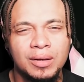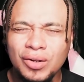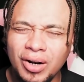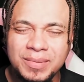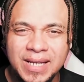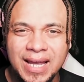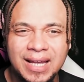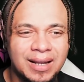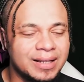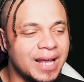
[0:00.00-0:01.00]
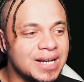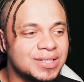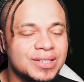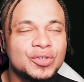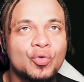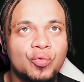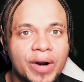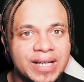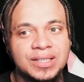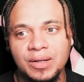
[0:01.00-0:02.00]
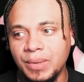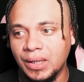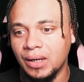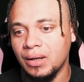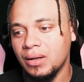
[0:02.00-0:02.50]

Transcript: You know what I'm saying? Like, that shit is crazy to me.